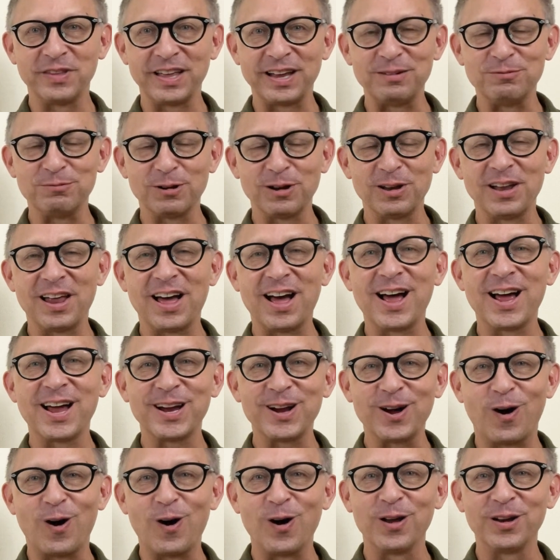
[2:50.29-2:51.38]
They rely
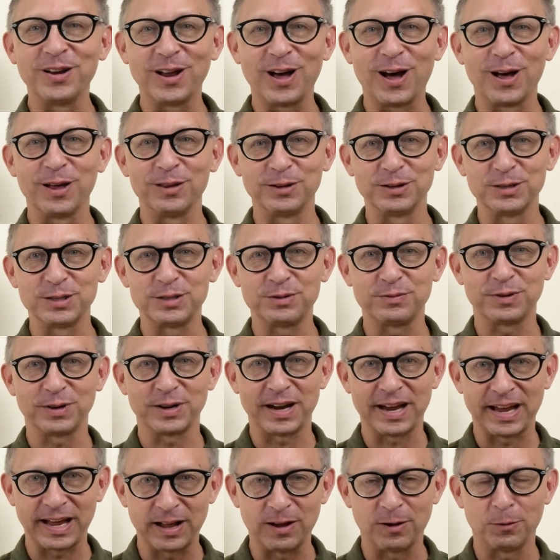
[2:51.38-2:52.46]
on others for
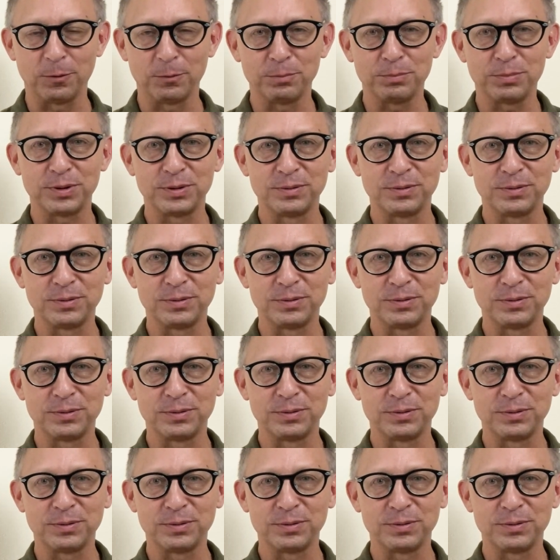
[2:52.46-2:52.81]
help.